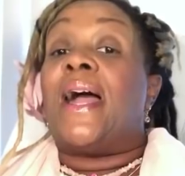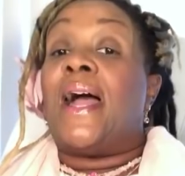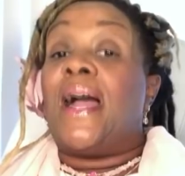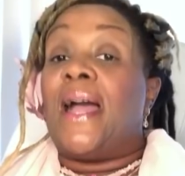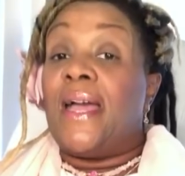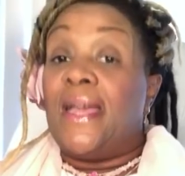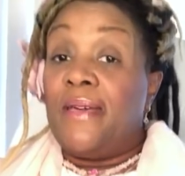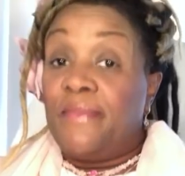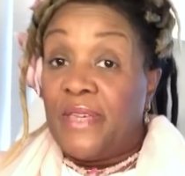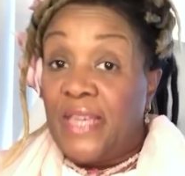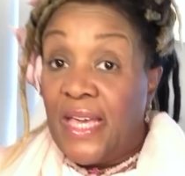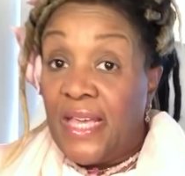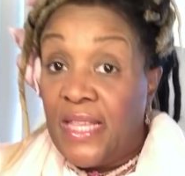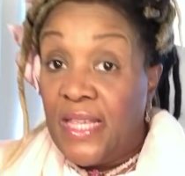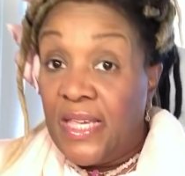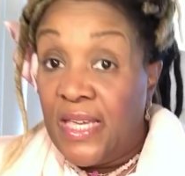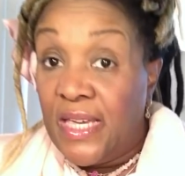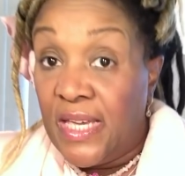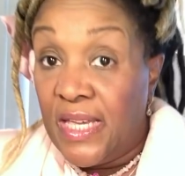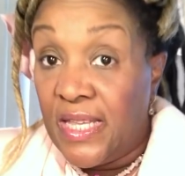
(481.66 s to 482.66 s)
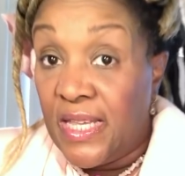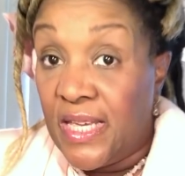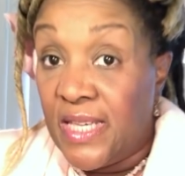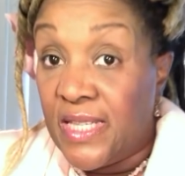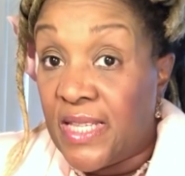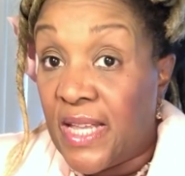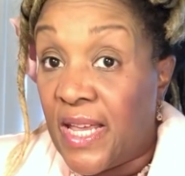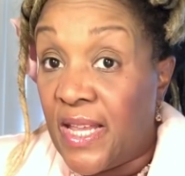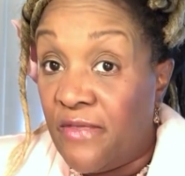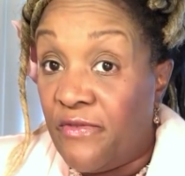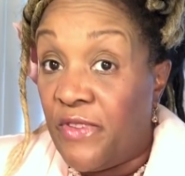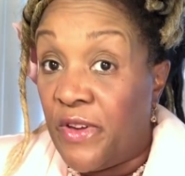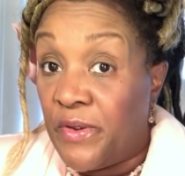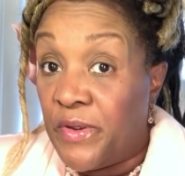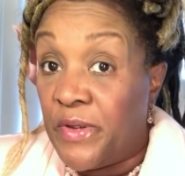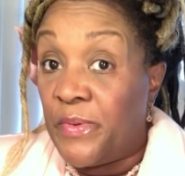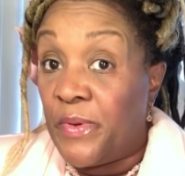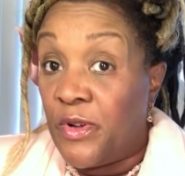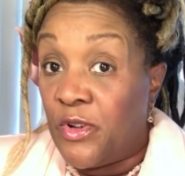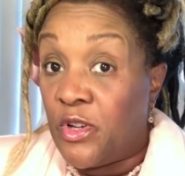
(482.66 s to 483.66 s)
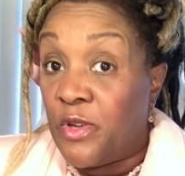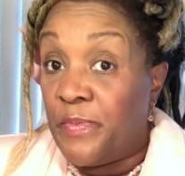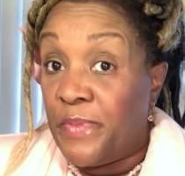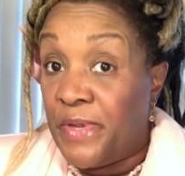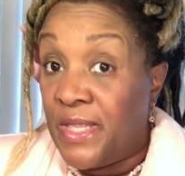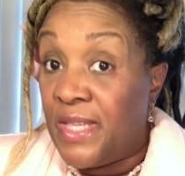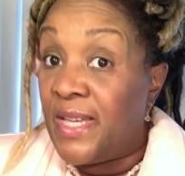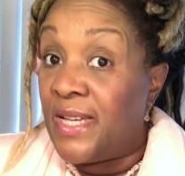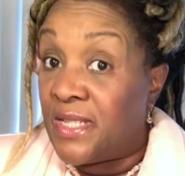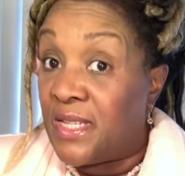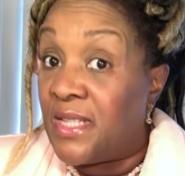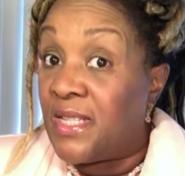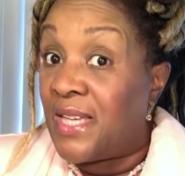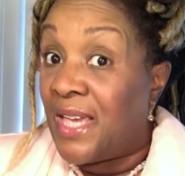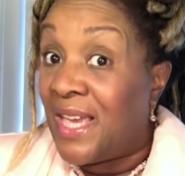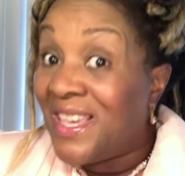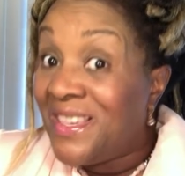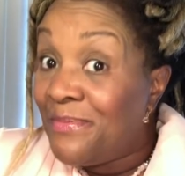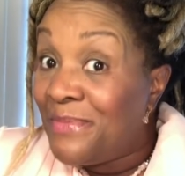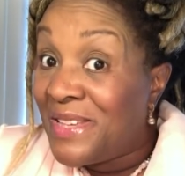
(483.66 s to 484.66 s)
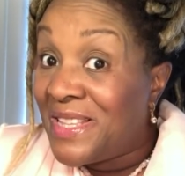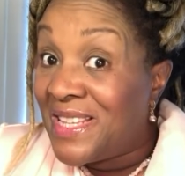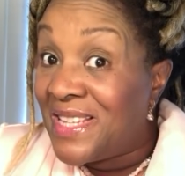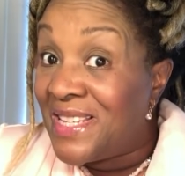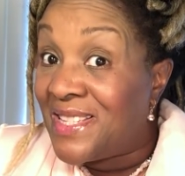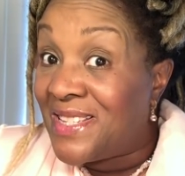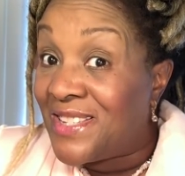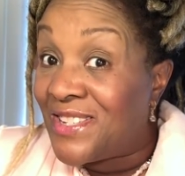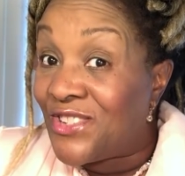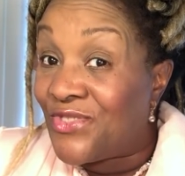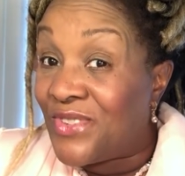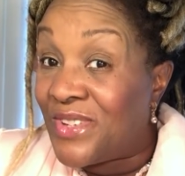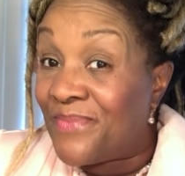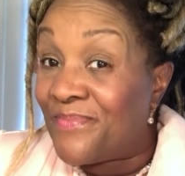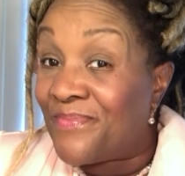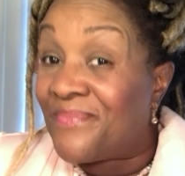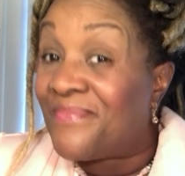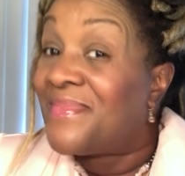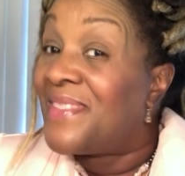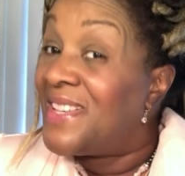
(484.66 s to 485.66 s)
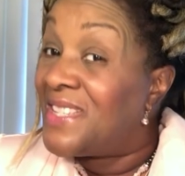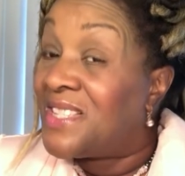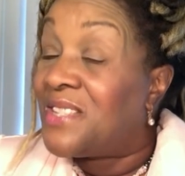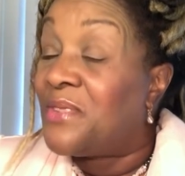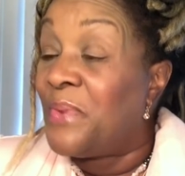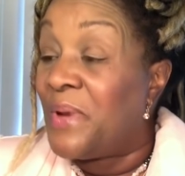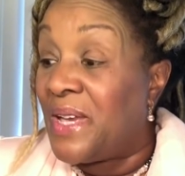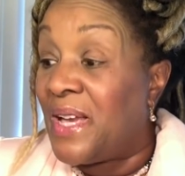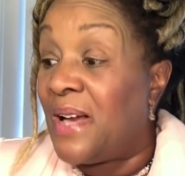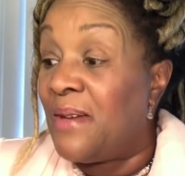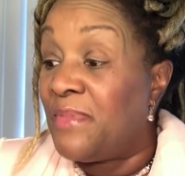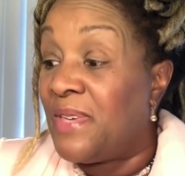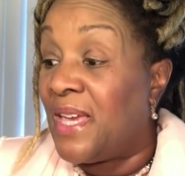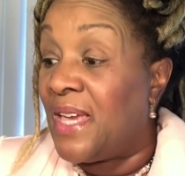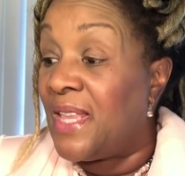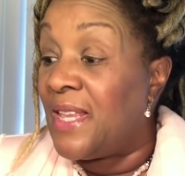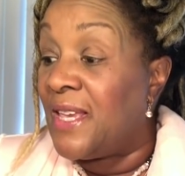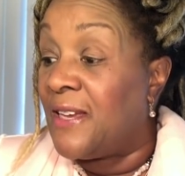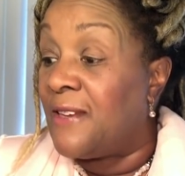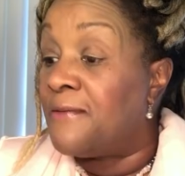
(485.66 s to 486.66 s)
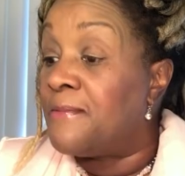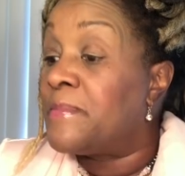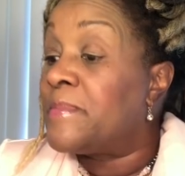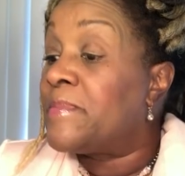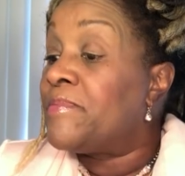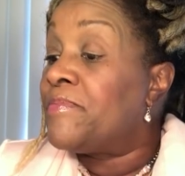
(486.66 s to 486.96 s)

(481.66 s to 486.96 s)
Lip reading: I'm getting it is that it very well could be the entertainment industry. That's the way I'm getting it.